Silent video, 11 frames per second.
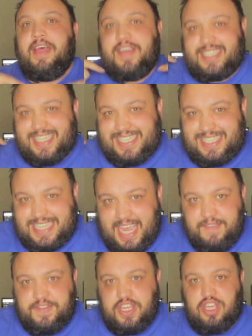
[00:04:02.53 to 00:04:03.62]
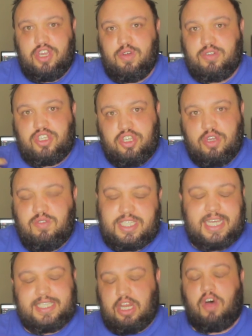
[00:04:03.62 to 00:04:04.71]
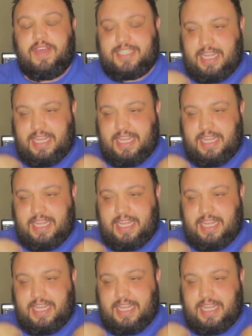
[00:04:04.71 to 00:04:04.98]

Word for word: this is safe to use this and all this,